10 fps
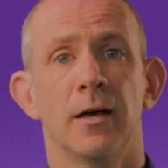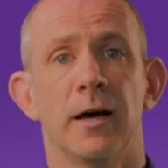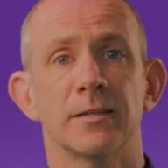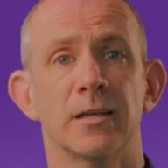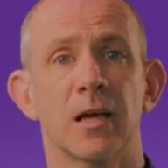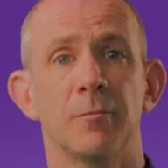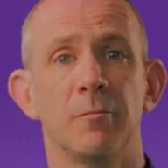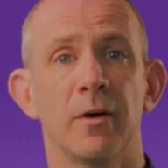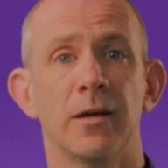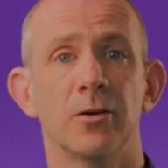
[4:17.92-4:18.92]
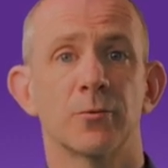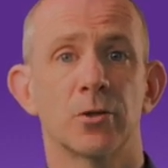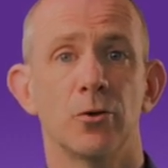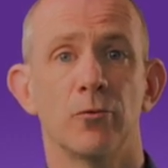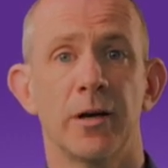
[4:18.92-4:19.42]
as it can be made of
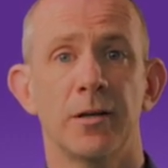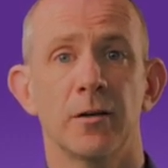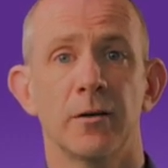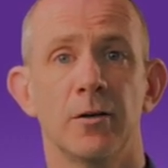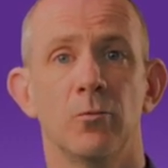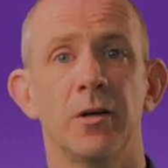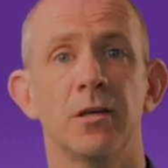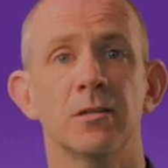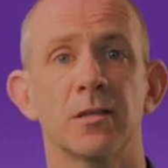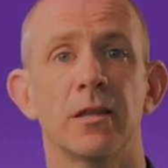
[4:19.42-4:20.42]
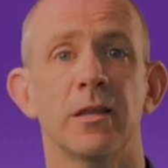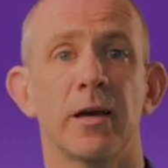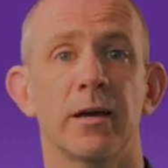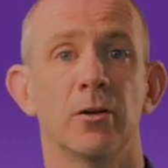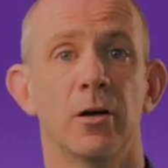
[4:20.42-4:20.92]
two radii, we can say that the
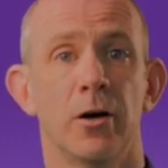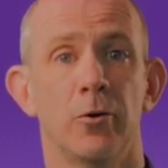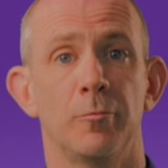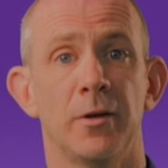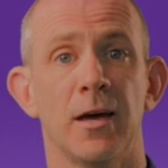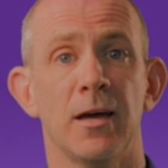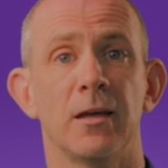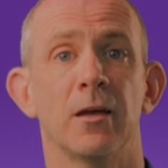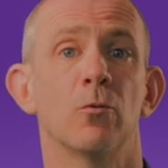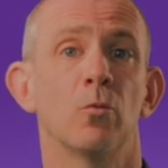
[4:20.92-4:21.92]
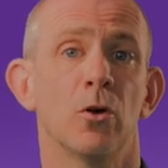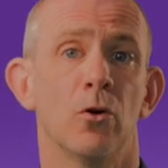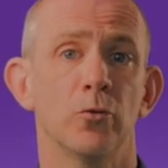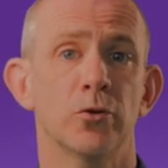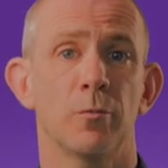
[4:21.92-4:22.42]
angle at OBA will
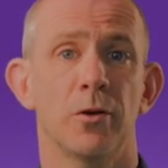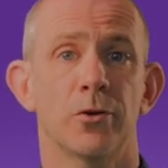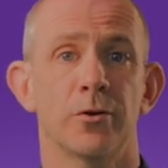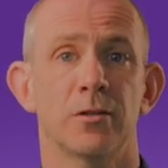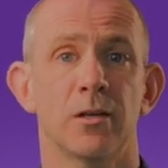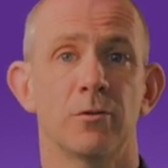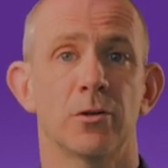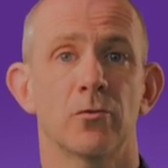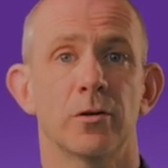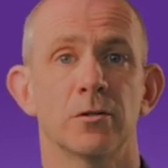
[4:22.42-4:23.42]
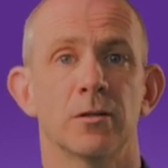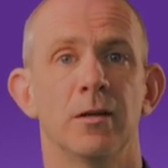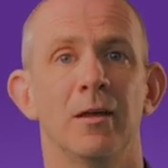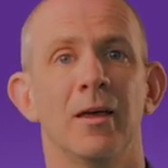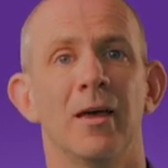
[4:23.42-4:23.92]
also be 37 degrees,
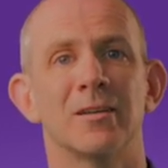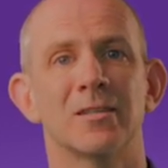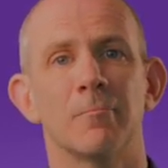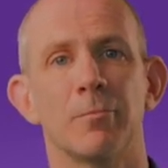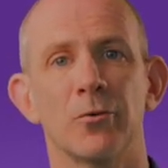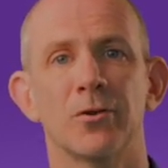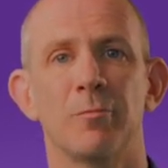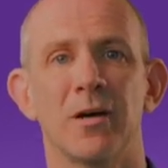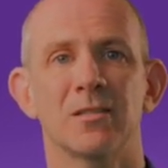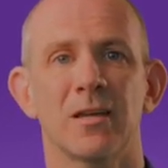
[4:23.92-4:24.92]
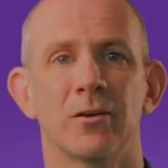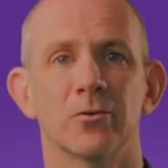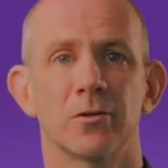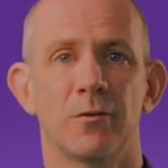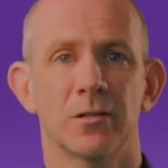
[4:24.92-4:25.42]
as they're both the base
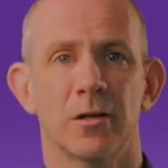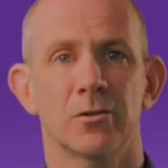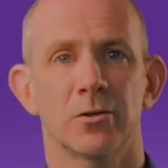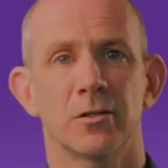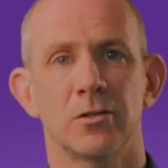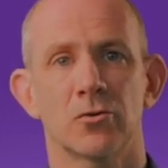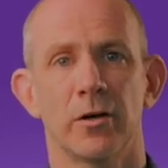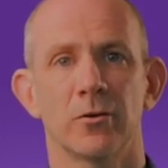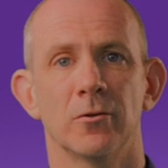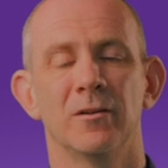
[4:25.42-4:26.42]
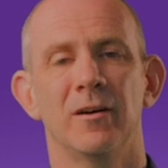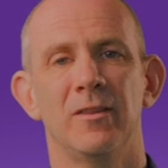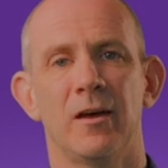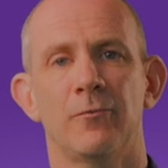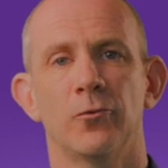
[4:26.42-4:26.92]
angles of this isosceles triangle and
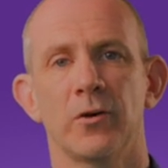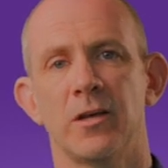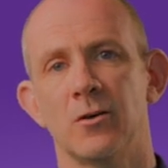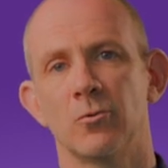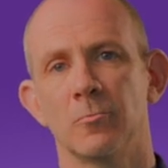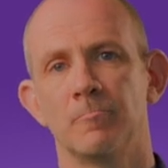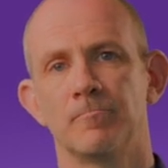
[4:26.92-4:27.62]
therefore equal.